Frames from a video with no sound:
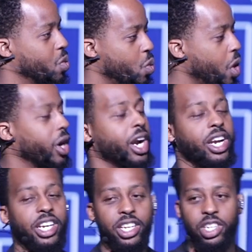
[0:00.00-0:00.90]
we're going
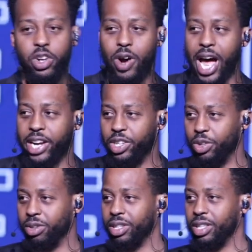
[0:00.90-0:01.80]
to need to know how to do
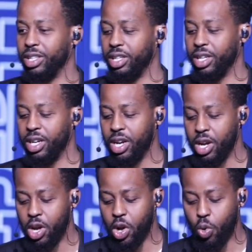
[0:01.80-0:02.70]
it
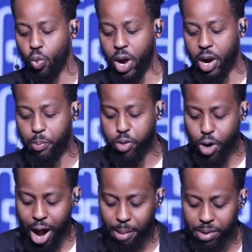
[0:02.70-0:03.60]
when a
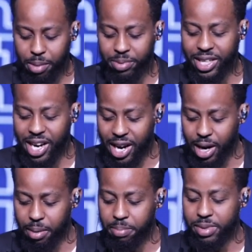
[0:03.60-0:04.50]
problem
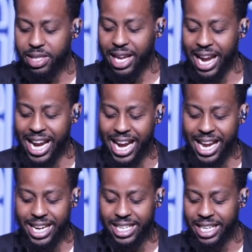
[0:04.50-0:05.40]
comes
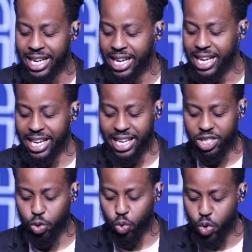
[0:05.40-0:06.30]
and
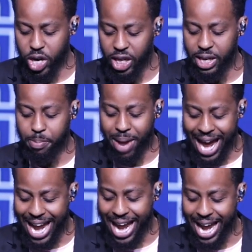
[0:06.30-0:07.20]
it's really
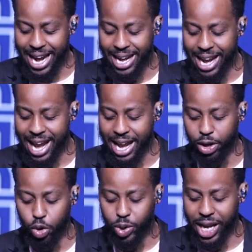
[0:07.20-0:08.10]
bad
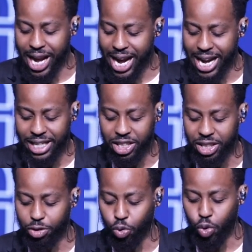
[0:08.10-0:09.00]
and you can't
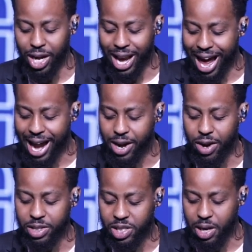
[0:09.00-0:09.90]
rely
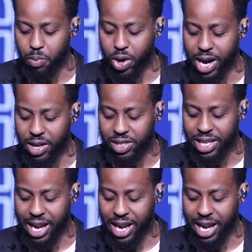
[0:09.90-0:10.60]
on someone else